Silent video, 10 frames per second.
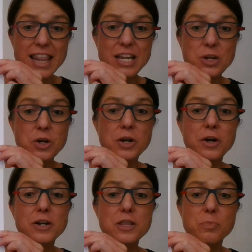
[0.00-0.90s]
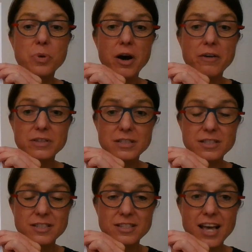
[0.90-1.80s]
then you're going to go to the
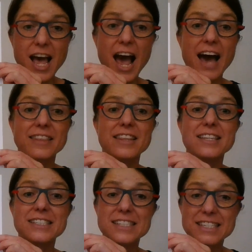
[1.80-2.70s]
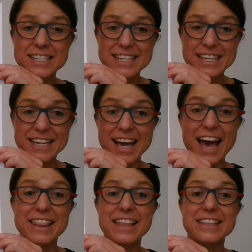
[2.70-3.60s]
province, and then the city,
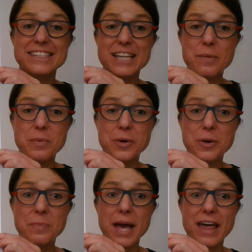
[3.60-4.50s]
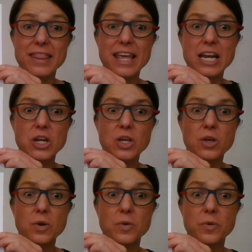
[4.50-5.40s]
and then the suburb, and then
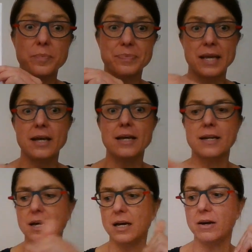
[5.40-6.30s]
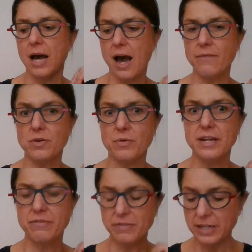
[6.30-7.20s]
you. Now, I've
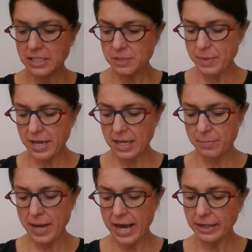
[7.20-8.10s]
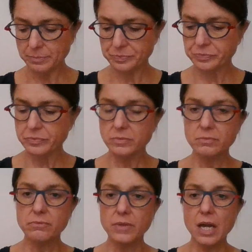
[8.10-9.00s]
already finished making mine,
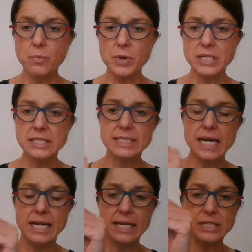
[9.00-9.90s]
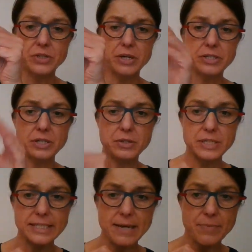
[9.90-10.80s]
and when it's done, it's going to look
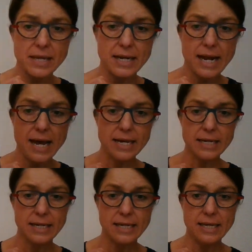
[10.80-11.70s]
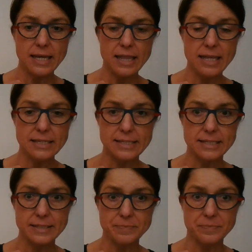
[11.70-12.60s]
something like
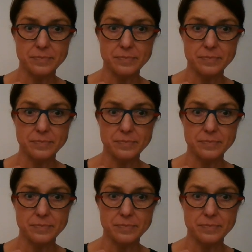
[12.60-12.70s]
this.